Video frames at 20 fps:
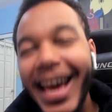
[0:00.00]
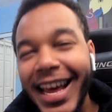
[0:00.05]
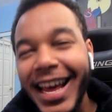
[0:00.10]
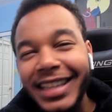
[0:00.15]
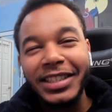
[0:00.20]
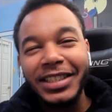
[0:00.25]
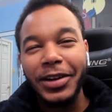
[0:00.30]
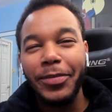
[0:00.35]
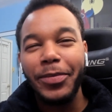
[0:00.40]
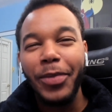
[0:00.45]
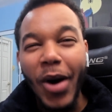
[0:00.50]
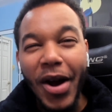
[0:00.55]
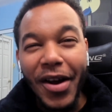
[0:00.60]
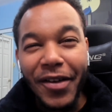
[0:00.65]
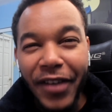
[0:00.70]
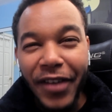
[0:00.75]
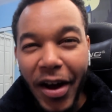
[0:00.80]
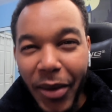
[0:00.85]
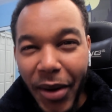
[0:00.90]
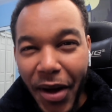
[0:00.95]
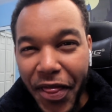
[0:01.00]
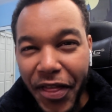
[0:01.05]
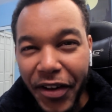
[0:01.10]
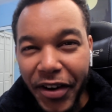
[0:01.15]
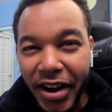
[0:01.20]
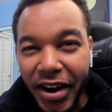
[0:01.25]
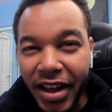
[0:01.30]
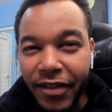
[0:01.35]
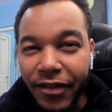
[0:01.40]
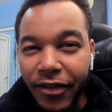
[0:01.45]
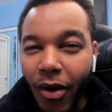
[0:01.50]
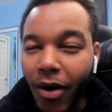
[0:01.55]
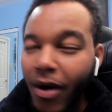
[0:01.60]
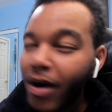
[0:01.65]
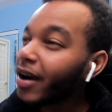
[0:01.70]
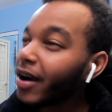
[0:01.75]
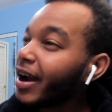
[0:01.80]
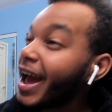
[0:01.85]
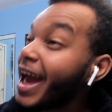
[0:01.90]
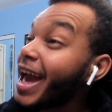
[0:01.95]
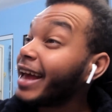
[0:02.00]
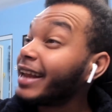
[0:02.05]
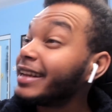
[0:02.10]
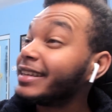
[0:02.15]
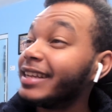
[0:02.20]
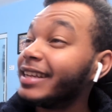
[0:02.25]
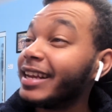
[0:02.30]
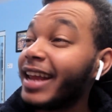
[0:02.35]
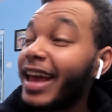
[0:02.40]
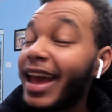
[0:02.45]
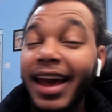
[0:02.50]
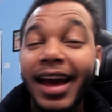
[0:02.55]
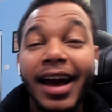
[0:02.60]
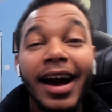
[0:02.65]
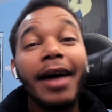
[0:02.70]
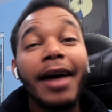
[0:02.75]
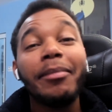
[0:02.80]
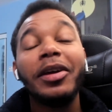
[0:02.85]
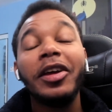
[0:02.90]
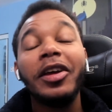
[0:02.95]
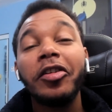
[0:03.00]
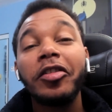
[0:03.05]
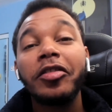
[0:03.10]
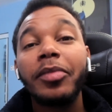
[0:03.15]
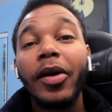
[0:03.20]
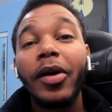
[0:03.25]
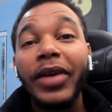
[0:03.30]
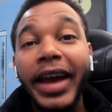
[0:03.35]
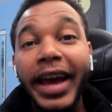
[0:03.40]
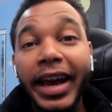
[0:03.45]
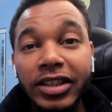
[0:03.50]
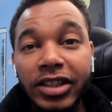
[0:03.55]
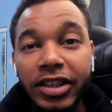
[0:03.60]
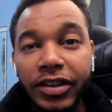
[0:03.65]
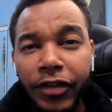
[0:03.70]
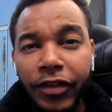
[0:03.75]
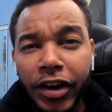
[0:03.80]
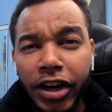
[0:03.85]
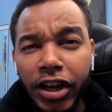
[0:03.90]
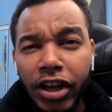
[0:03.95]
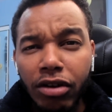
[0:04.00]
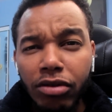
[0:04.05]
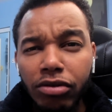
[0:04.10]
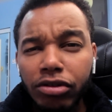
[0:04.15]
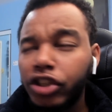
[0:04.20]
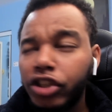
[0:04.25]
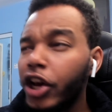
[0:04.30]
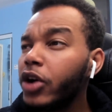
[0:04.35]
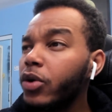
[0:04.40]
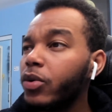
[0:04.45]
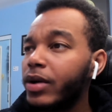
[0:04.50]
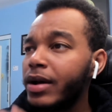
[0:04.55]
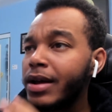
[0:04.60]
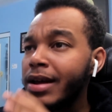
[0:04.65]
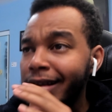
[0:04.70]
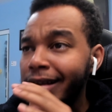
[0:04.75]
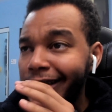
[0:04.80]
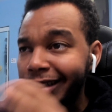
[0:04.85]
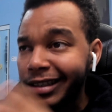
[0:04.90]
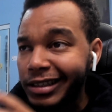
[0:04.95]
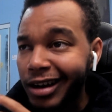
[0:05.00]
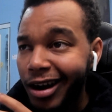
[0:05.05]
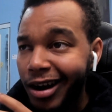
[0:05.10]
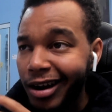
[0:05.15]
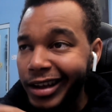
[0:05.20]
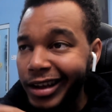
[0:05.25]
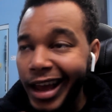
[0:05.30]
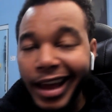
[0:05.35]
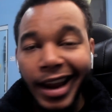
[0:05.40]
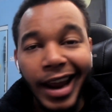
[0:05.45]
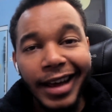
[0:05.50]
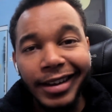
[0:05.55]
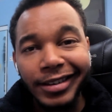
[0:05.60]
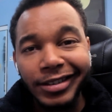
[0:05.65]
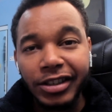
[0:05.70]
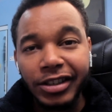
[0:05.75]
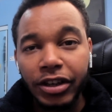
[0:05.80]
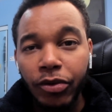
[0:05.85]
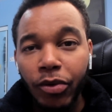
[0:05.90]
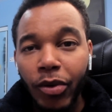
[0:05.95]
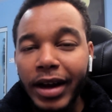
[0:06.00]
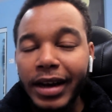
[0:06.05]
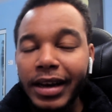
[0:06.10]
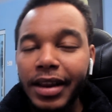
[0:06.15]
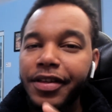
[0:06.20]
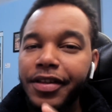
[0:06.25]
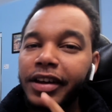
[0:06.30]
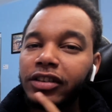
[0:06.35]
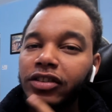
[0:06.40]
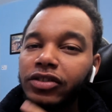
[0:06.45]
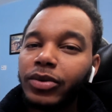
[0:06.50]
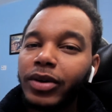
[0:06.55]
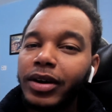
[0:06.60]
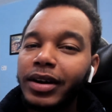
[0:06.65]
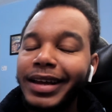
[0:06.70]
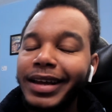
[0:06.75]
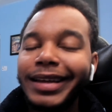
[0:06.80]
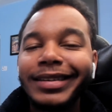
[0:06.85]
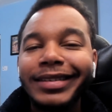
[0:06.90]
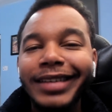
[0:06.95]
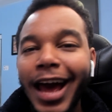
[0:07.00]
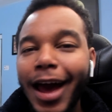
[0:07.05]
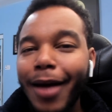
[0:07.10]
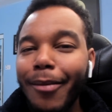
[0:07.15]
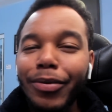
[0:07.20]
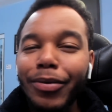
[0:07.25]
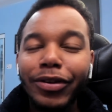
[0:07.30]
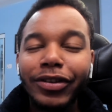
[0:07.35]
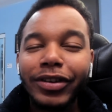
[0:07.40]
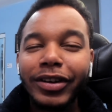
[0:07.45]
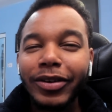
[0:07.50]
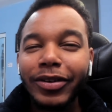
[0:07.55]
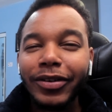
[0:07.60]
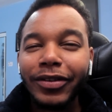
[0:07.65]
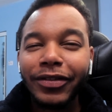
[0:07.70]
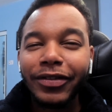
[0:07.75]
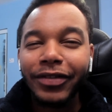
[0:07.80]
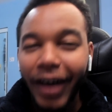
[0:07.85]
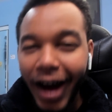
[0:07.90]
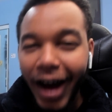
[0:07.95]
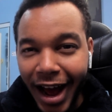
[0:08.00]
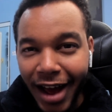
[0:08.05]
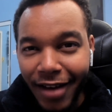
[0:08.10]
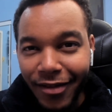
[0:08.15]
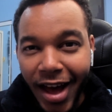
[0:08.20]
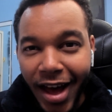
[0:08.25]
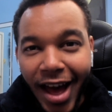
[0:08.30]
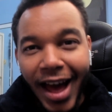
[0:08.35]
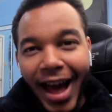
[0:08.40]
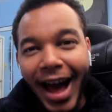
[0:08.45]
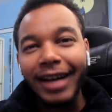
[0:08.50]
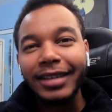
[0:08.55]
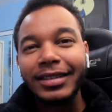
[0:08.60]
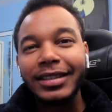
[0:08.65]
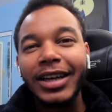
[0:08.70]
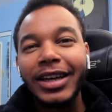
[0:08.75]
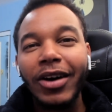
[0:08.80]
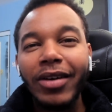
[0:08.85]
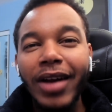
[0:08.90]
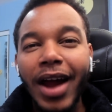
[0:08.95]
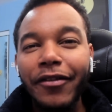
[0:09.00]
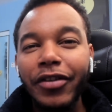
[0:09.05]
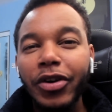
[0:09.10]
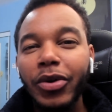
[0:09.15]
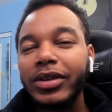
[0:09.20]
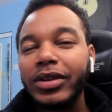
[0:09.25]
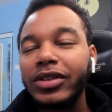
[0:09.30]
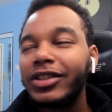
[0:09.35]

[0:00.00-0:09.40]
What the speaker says: It's your boy Failwell34, and today I'm here with my reaction video to Stargate SG-1. This one is episode 5. How's it going, everyone?